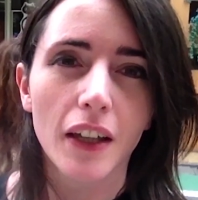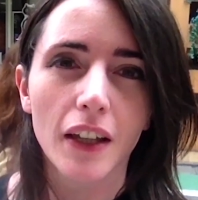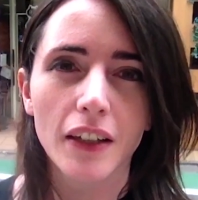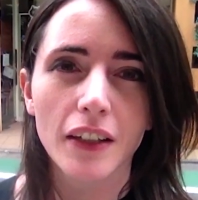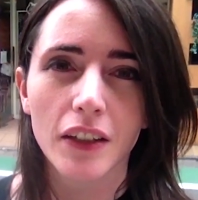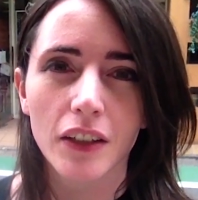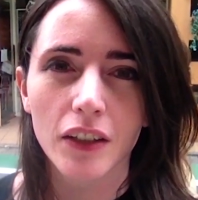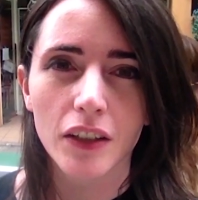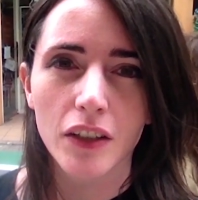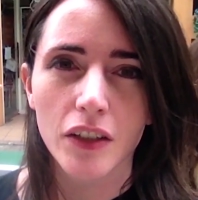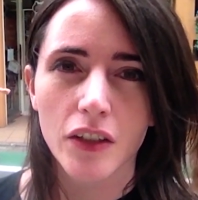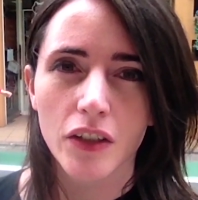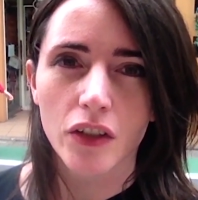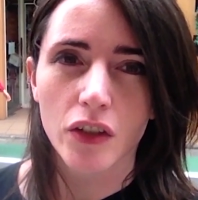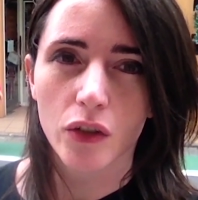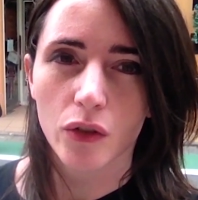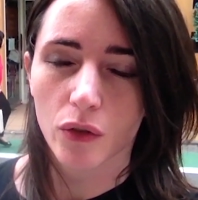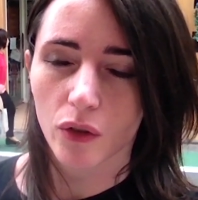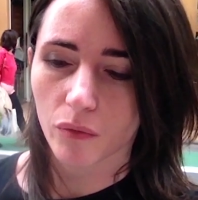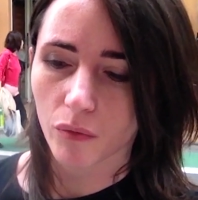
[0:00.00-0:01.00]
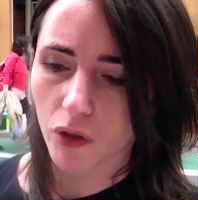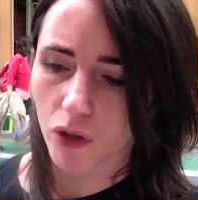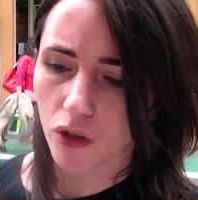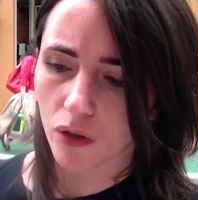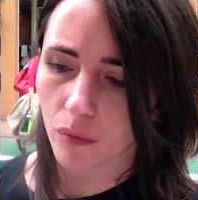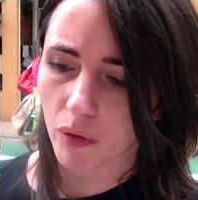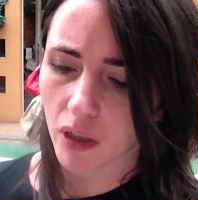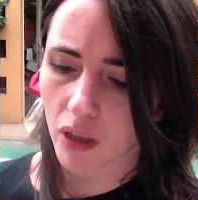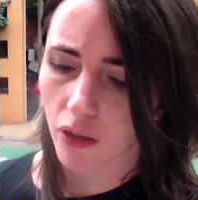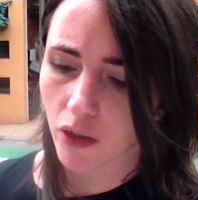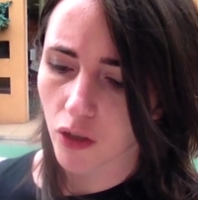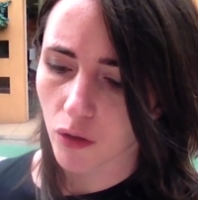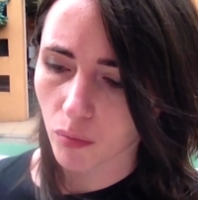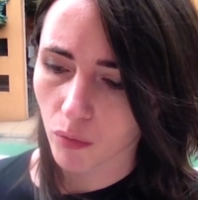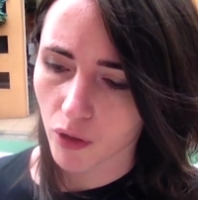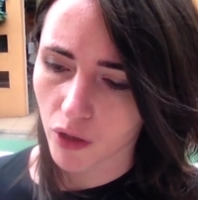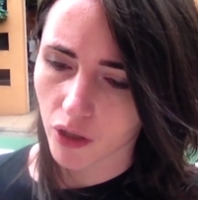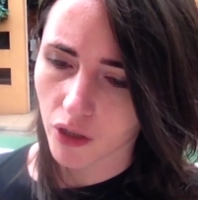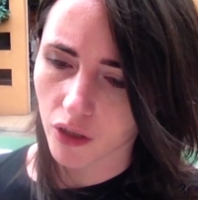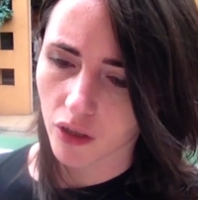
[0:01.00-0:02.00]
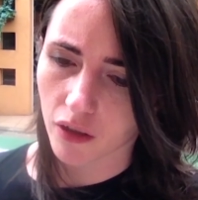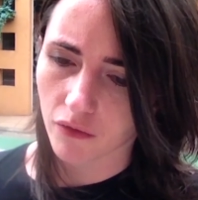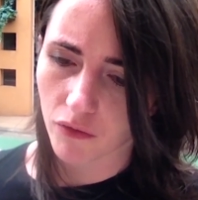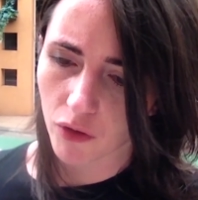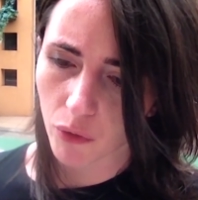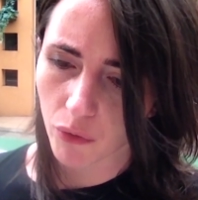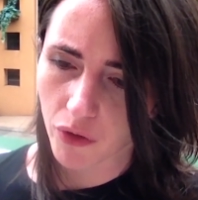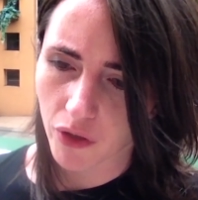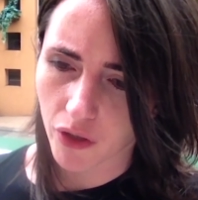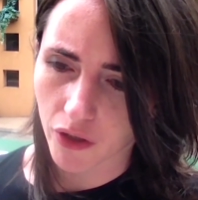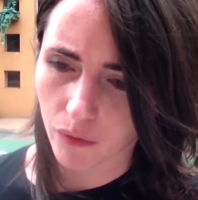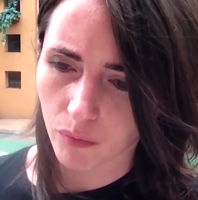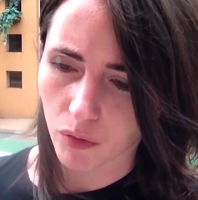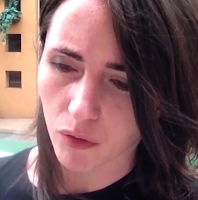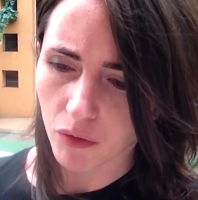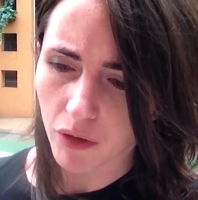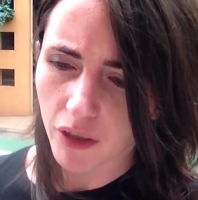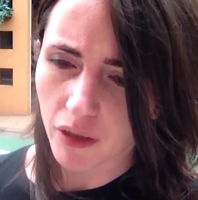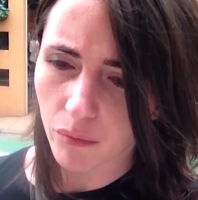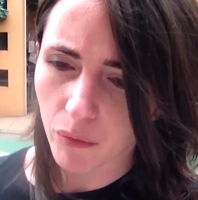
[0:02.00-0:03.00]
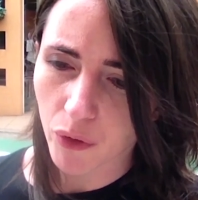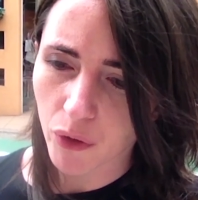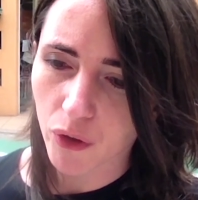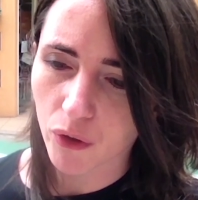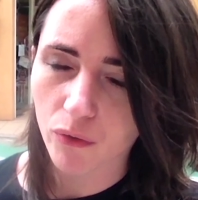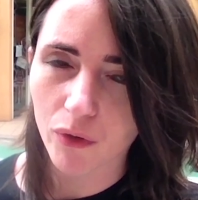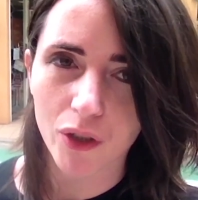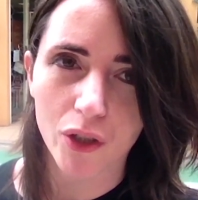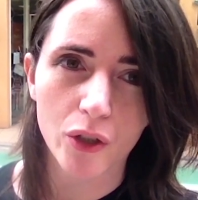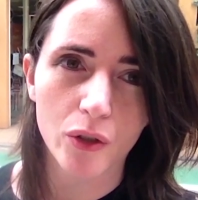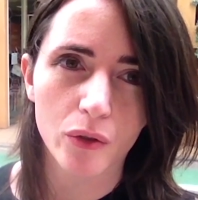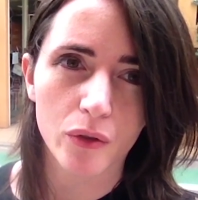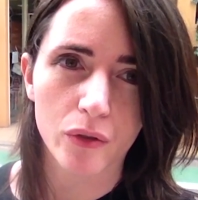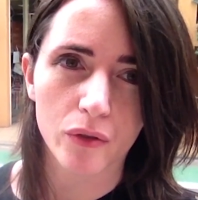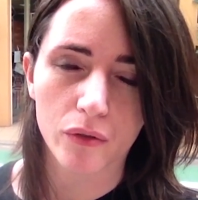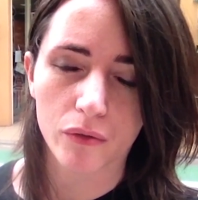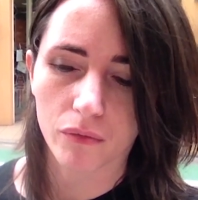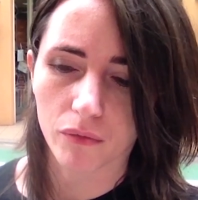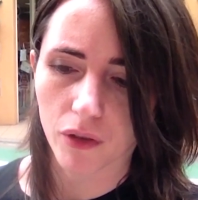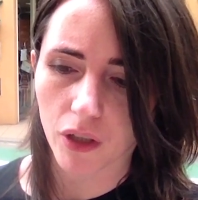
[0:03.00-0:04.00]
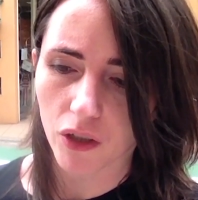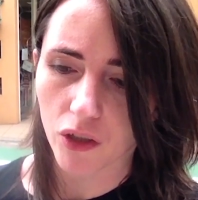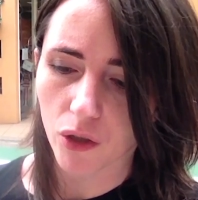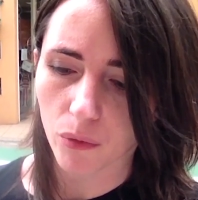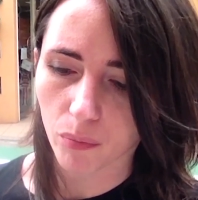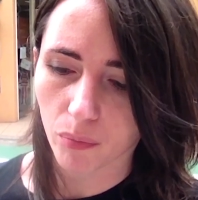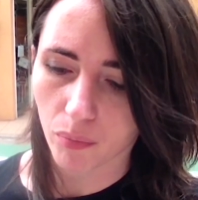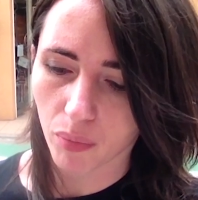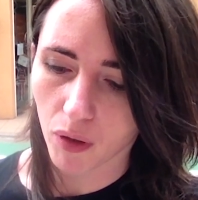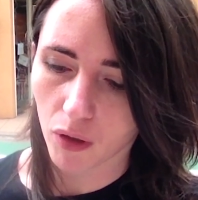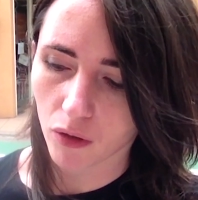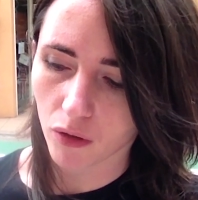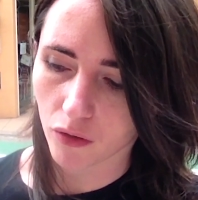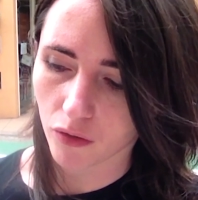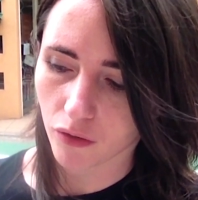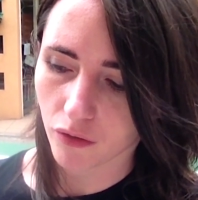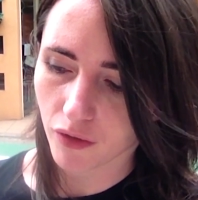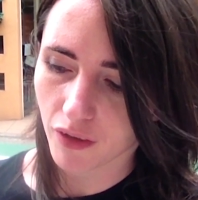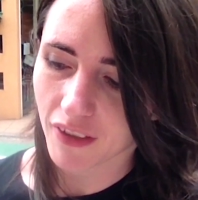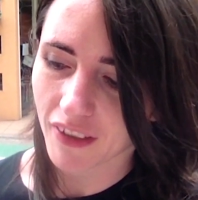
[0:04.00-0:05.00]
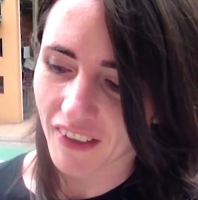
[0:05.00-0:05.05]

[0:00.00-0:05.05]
Hey guys, so I'm just on my lunch break and I've noticed probably the most original gachapon.